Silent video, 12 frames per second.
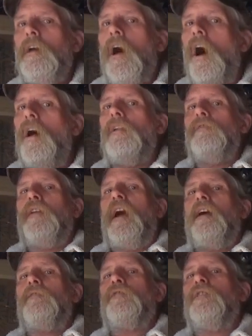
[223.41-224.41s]
all of
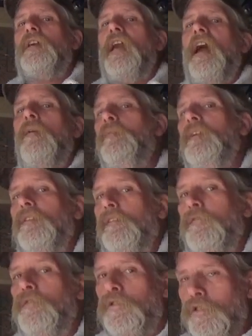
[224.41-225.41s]
that for the cabin and the
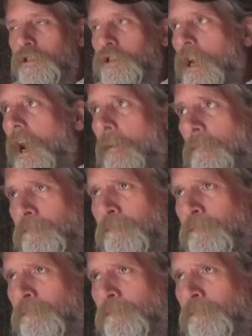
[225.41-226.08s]
future shop.